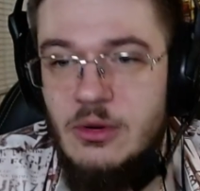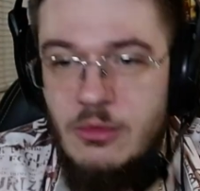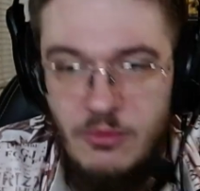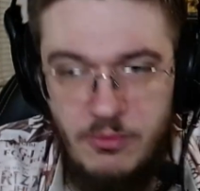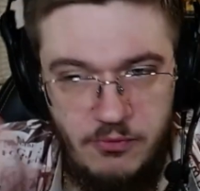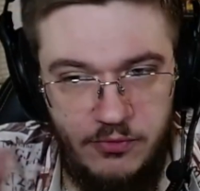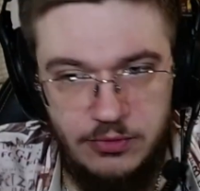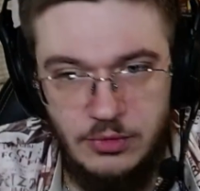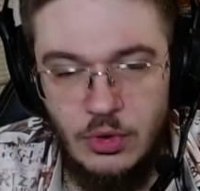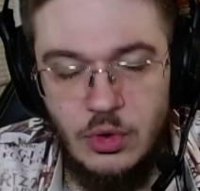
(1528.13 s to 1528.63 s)

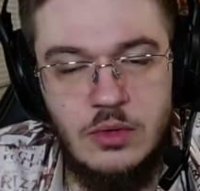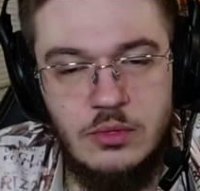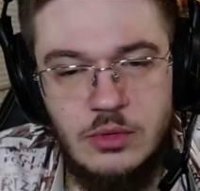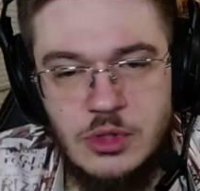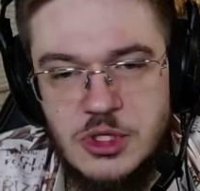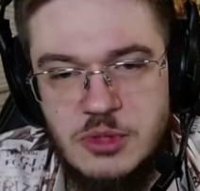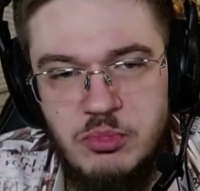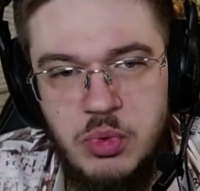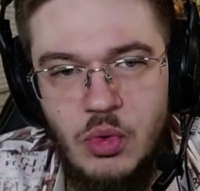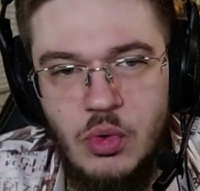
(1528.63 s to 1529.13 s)
Flock
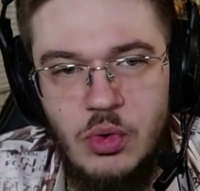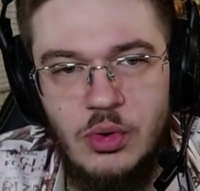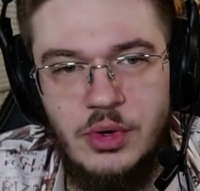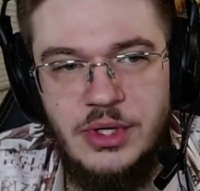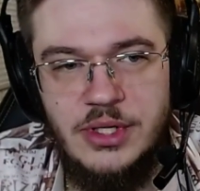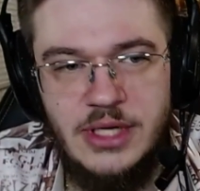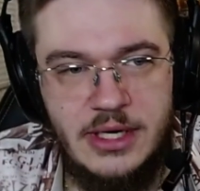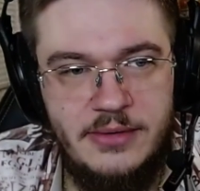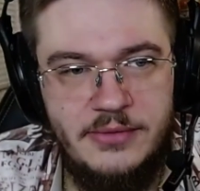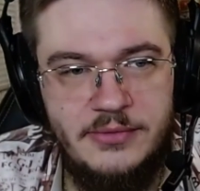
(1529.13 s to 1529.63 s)
was
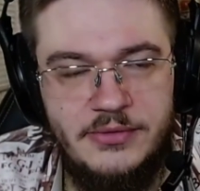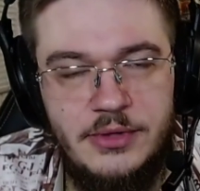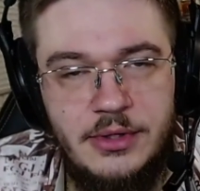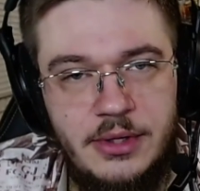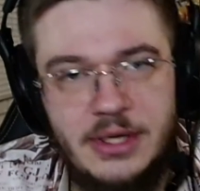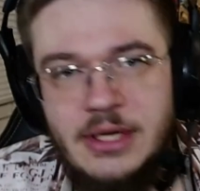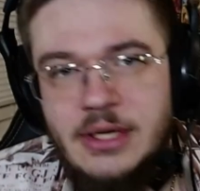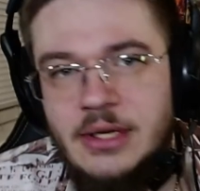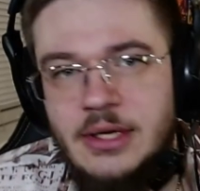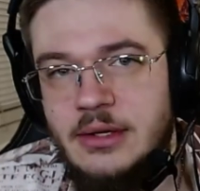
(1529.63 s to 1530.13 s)
born
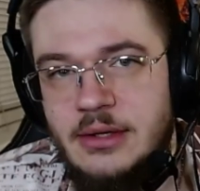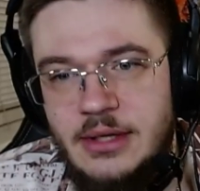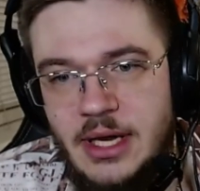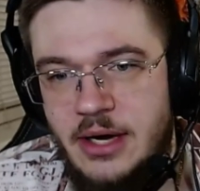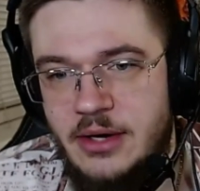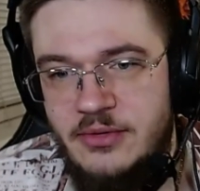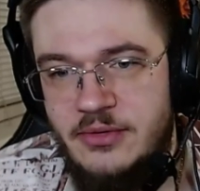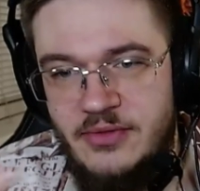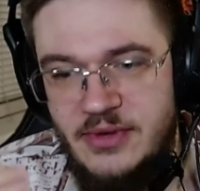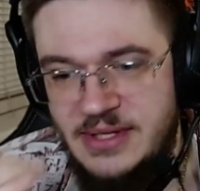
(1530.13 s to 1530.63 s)
after
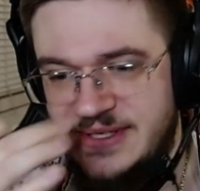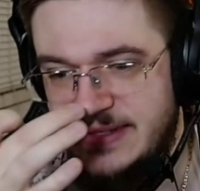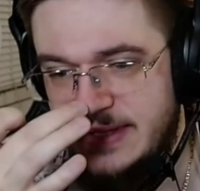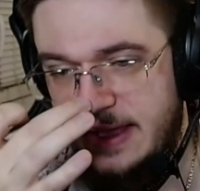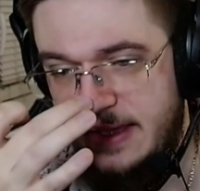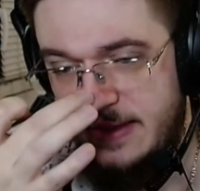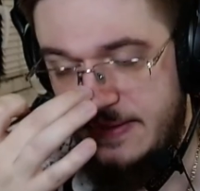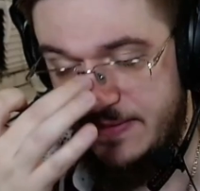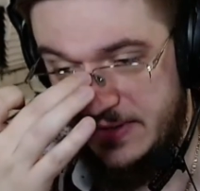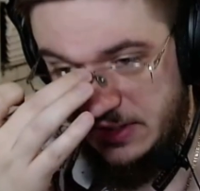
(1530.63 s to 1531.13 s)
Erwin's
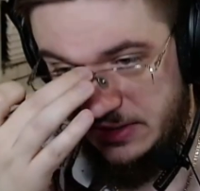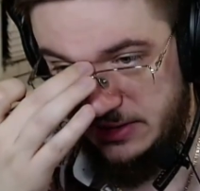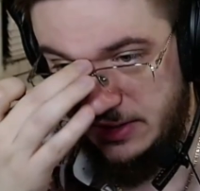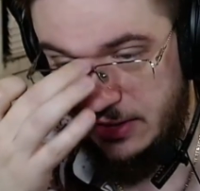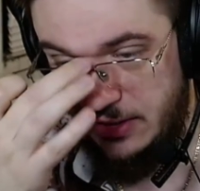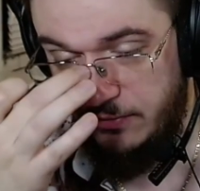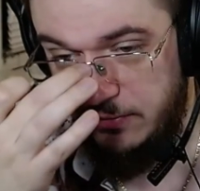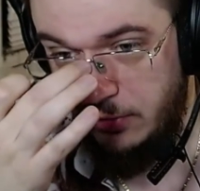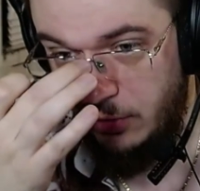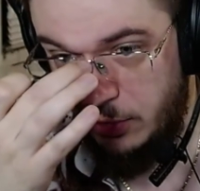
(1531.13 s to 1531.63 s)
death, and now
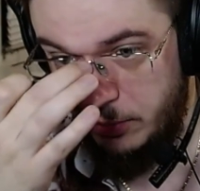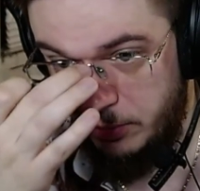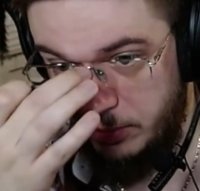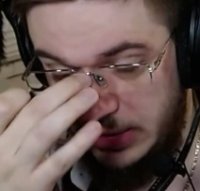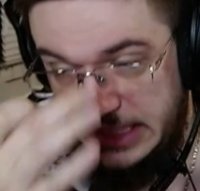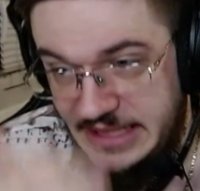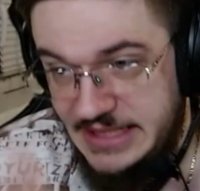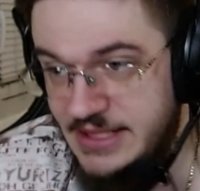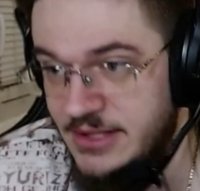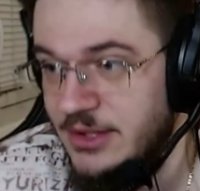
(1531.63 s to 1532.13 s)
Flock
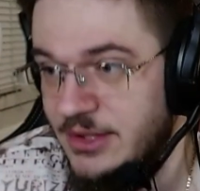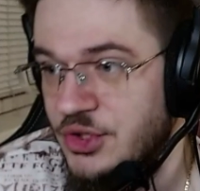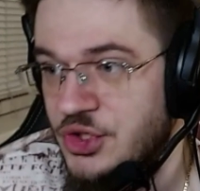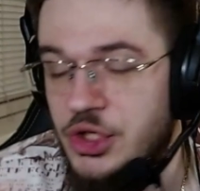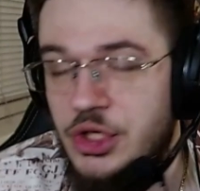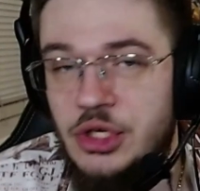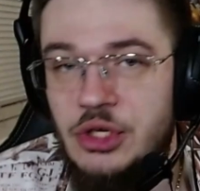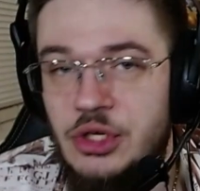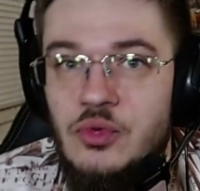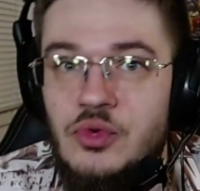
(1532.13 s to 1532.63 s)
plays such a
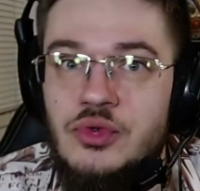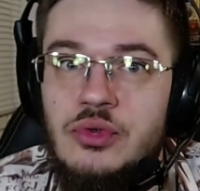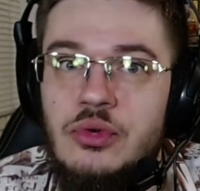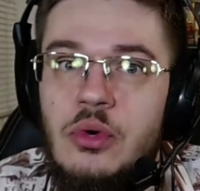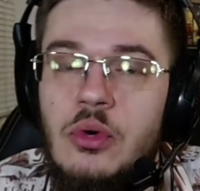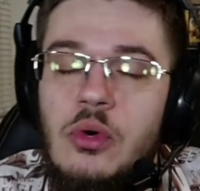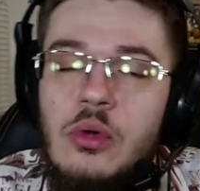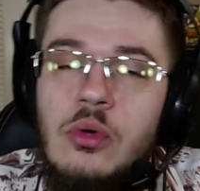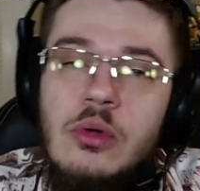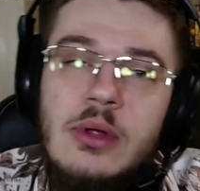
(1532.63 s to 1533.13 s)
huge
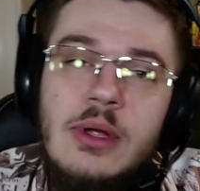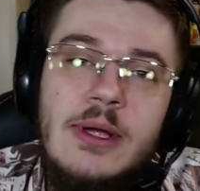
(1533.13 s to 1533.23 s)
role.